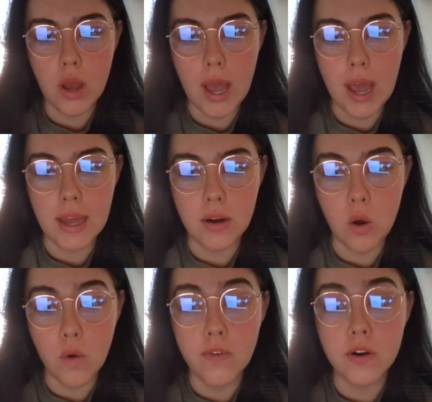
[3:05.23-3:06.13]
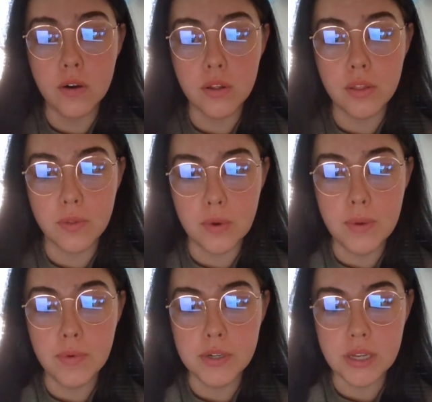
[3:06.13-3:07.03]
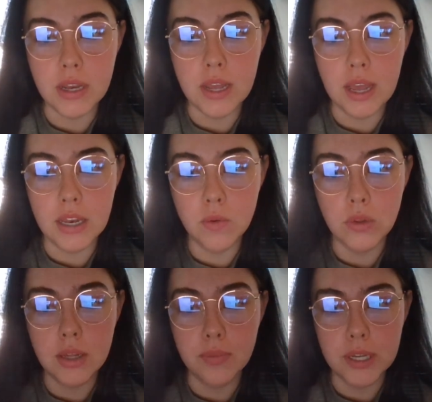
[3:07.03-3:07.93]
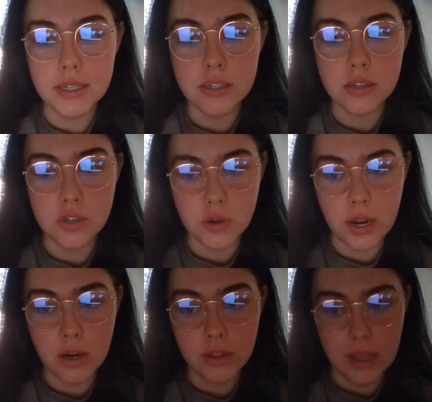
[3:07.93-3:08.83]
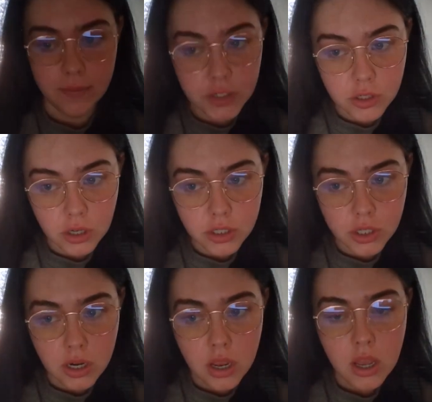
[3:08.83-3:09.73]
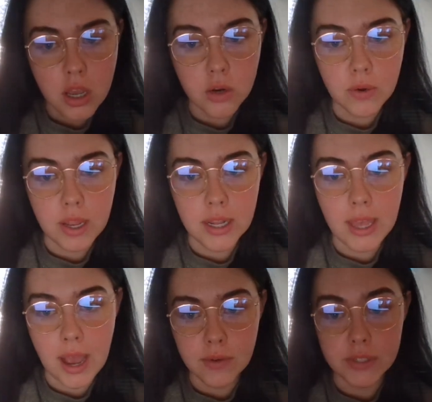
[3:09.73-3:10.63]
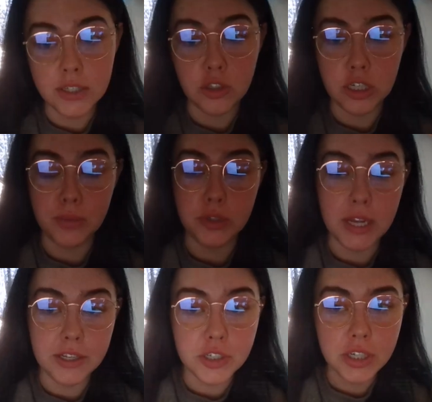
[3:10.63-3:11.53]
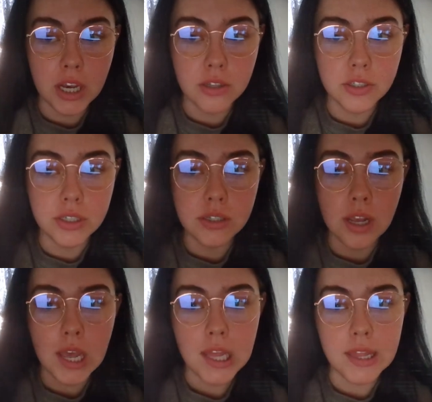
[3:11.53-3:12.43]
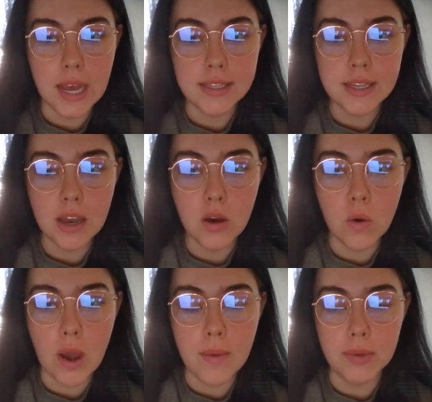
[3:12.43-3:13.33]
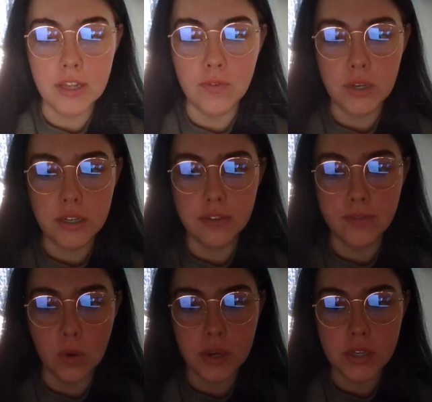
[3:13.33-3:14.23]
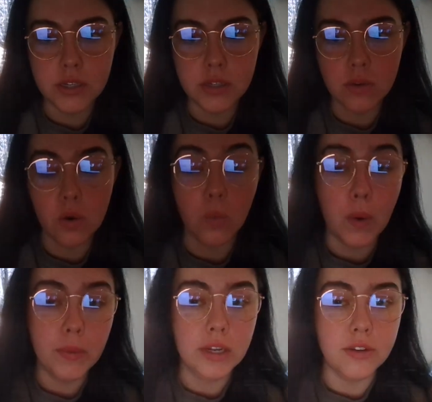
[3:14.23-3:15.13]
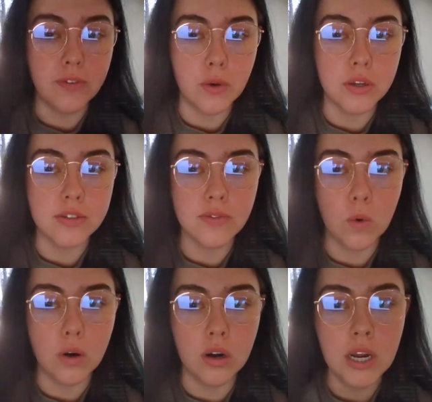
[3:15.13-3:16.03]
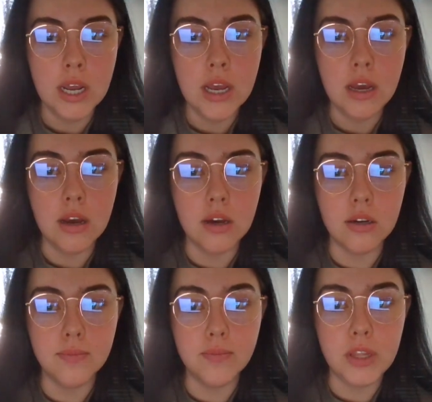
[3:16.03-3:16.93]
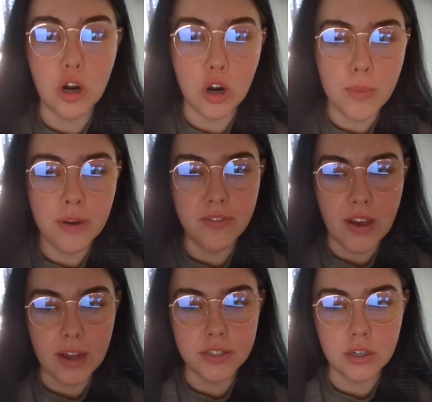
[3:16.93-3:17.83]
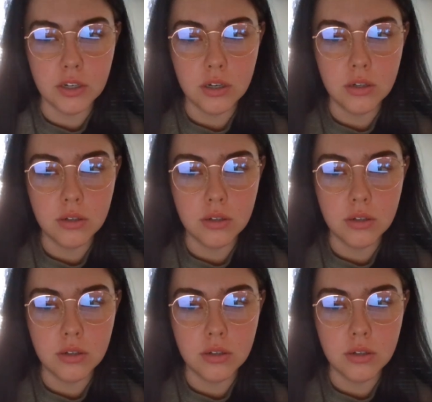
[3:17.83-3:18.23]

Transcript: at over 3% annually places a strain on the infrastructure, creating housing and transportation challenges. That's how I believe we need to focus, or where we need to focus for the urban factor